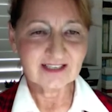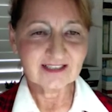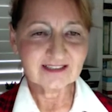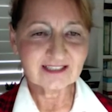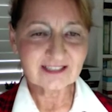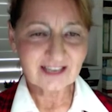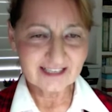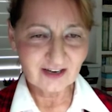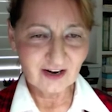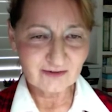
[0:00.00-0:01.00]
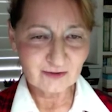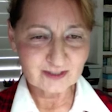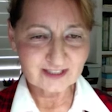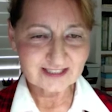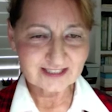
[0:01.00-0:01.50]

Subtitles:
designing golf courses.